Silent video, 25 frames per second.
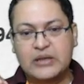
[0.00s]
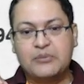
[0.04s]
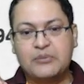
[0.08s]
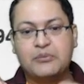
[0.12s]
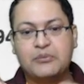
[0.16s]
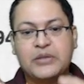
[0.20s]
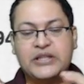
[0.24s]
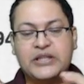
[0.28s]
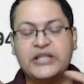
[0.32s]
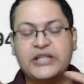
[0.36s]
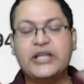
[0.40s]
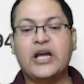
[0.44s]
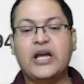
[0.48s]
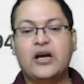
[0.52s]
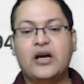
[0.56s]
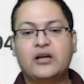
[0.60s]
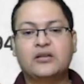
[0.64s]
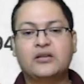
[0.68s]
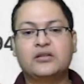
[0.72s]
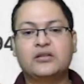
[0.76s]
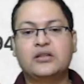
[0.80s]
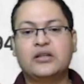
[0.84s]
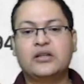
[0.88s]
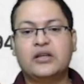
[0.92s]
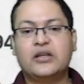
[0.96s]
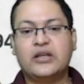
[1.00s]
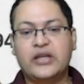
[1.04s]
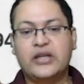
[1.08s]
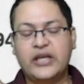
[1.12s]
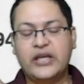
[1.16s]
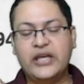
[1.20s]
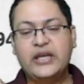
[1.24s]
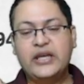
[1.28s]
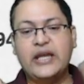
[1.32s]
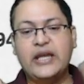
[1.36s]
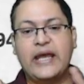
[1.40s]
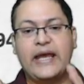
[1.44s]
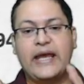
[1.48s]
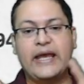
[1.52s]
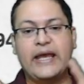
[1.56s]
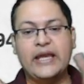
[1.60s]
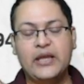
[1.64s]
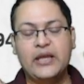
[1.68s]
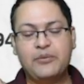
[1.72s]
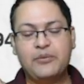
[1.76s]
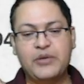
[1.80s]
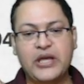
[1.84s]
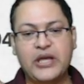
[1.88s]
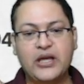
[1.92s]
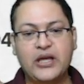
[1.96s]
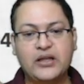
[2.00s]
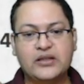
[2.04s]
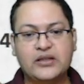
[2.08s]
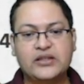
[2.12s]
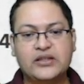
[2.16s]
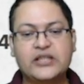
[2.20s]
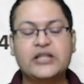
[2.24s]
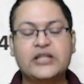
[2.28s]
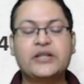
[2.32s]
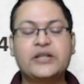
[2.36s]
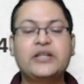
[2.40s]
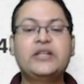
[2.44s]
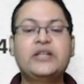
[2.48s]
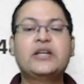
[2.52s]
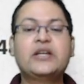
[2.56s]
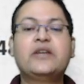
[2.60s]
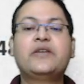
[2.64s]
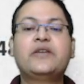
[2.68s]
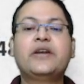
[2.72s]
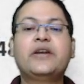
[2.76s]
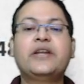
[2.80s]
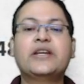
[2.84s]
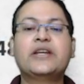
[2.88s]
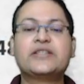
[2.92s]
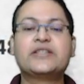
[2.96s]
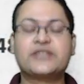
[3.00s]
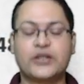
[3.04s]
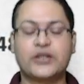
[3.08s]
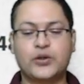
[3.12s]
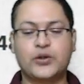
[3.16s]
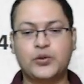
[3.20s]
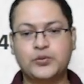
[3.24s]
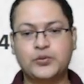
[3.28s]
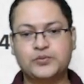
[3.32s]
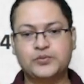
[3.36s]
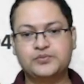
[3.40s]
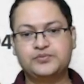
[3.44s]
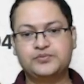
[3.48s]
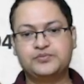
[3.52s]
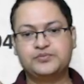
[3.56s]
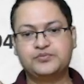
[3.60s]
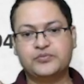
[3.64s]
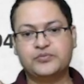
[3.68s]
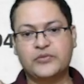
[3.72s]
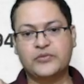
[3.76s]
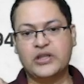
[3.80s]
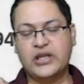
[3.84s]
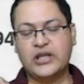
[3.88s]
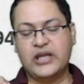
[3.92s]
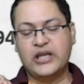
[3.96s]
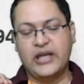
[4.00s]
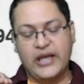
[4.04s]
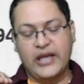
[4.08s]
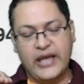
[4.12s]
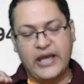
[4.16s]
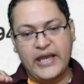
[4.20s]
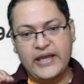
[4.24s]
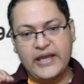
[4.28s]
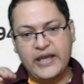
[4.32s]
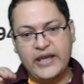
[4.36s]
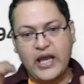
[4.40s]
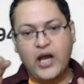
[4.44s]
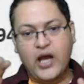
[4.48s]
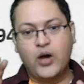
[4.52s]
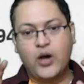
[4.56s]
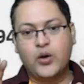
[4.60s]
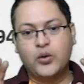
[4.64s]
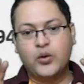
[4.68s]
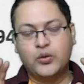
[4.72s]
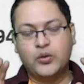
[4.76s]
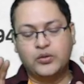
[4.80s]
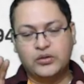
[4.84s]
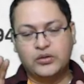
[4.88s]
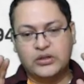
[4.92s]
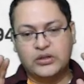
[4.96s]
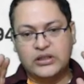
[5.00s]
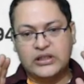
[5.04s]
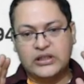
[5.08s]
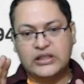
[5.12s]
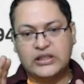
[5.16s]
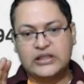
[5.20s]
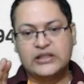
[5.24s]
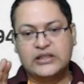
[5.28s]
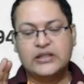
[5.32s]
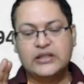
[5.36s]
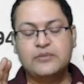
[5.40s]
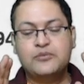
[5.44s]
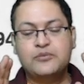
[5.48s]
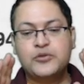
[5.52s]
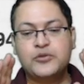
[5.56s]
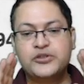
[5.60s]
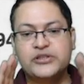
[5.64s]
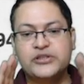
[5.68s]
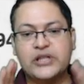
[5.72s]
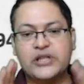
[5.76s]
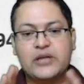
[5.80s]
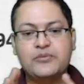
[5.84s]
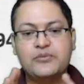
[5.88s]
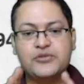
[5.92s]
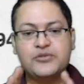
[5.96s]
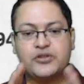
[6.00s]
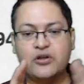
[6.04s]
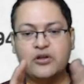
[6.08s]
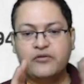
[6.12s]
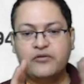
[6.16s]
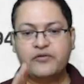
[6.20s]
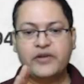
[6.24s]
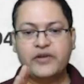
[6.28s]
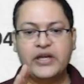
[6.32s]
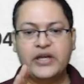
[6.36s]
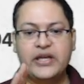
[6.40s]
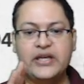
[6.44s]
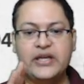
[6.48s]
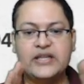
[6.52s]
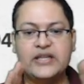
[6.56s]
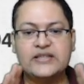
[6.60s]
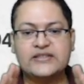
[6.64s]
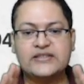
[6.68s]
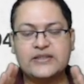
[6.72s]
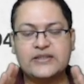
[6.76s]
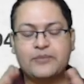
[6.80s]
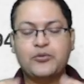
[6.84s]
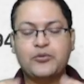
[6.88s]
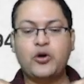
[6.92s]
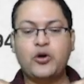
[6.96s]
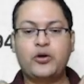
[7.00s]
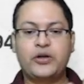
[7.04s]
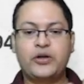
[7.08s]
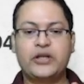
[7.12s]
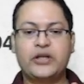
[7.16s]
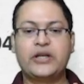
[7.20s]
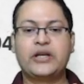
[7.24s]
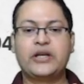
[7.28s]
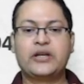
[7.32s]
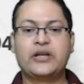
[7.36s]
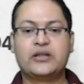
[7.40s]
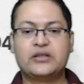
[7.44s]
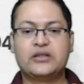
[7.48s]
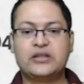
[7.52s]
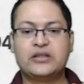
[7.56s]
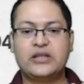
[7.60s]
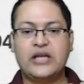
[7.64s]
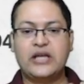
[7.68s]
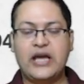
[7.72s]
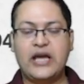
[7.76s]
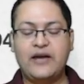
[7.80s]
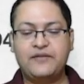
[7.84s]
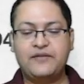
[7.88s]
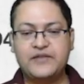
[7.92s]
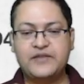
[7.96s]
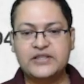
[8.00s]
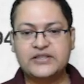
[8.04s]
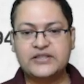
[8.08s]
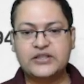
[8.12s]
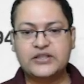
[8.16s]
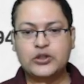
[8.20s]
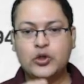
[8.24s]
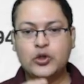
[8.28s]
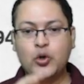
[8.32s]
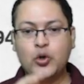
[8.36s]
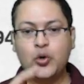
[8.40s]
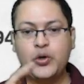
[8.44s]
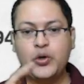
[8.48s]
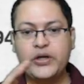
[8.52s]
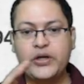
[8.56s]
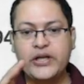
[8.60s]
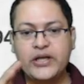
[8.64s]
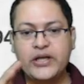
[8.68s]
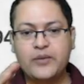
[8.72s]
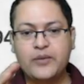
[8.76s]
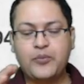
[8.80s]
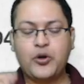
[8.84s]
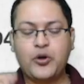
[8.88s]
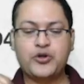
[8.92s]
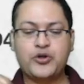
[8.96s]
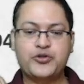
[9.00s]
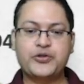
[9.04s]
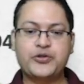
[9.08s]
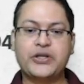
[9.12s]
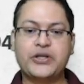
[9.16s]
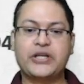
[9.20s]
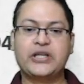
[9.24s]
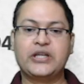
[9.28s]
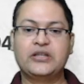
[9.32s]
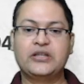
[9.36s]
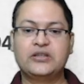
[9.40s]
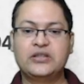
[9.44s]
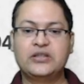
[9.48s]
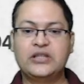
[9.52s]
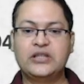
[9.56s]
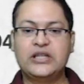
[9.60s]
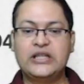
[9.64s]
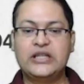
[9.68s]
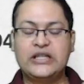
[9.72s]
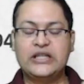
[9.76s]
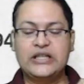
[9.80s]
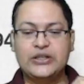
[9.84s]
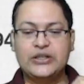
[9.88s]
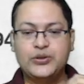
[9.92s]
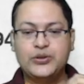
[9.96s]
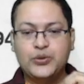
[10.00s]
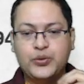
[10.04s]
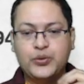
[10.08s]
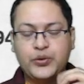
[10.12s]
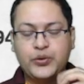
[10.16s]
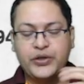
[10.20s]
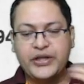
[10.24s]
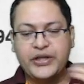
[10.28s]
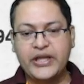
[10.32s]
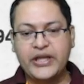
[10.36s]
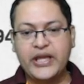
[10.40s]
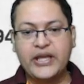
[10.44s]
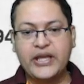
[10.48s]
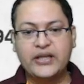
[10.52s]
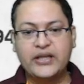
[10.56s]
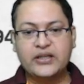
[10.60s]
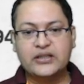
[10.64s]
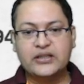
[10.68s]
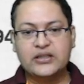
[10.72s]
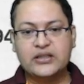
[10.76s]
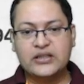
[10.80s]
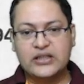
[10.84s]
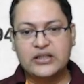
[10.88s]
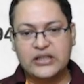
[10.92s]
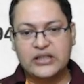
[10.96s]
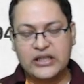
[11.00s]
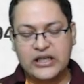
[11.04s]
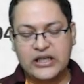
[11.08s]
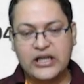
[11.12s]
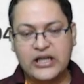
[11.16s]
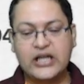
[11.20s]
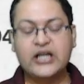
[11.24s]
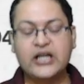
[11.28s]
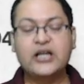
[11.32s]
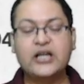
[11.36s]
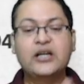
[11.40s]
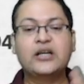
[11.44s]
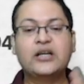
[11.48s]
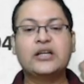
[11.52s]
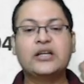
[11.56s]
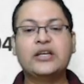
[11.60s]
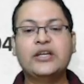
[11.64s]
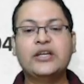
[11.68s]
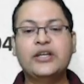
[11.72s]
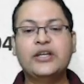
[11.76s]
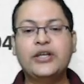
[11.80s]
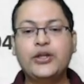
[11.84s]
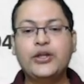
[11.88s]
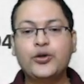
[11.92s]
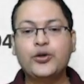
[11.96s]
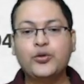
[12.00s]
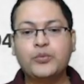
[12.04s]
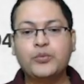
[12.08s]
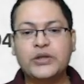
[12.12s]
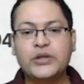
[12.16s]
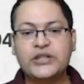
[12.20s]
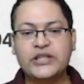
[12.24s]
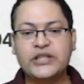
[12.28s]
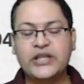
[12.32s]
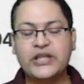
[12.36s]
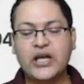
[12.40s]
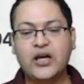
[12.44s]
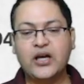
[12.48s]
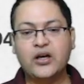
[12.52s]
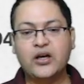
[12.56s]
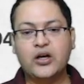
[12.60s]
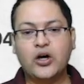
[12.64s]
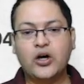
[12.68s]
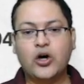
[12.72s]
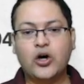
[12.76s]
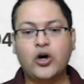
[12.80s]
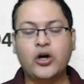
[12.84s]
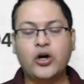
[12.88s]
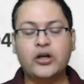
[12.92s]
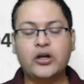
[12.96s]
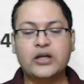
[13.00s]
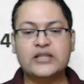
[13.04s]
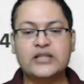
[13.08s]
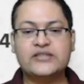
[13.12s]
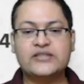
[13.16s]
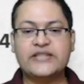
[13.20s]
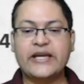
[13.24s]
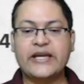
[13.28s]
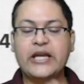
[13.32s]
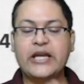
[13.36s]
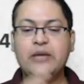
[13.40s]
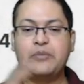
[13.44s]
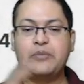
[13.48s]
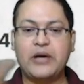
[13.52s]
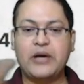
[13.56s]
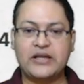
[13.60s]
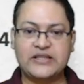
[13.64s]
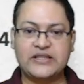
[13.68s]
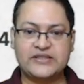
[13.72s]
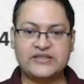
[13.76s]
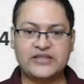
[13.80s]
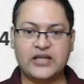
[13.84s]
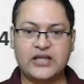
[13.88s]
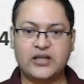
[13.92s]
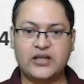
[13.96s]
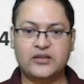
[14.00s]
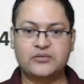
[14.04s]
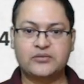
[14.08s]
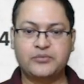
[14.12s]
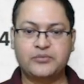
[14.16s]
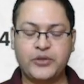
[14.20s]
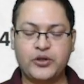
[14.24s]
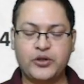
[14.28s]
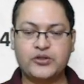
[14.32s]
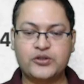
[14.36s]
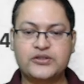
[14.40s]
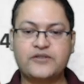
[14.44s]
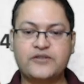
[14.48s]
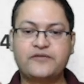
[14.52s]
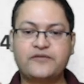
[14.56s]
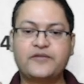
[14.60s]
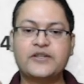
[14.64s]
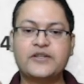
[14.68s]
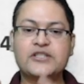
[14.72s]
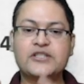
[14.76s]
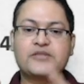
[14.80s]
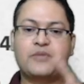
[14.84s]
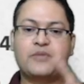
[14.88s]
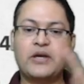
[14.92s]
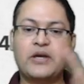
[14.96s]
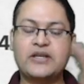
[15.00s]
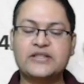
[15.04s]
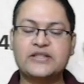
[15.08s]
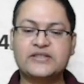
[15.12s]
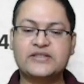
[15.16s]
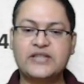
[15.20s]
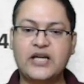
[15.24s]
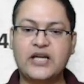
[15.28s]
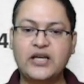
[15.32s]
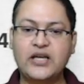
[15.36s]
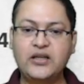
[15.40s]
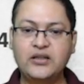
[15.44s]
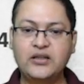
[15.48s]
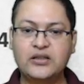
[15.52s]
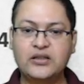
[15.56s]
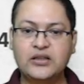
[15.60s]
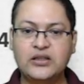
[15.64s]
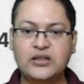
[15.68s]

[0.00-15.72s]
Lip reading: Medina, in Arabia 1300 years ago. And now the Muslims of Indian subcontinent have this golden opportunity to create a new Medina or a second Pakistan, because the first Pakistan